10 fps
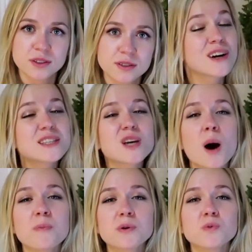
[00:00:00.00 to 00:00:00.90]
Grace
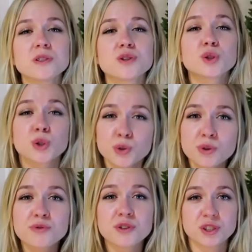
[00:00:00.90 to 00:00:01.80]
Hopper was a
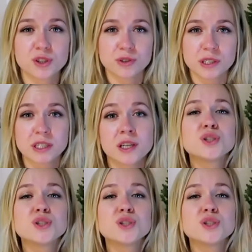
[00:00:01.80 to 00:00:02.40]
true visionary.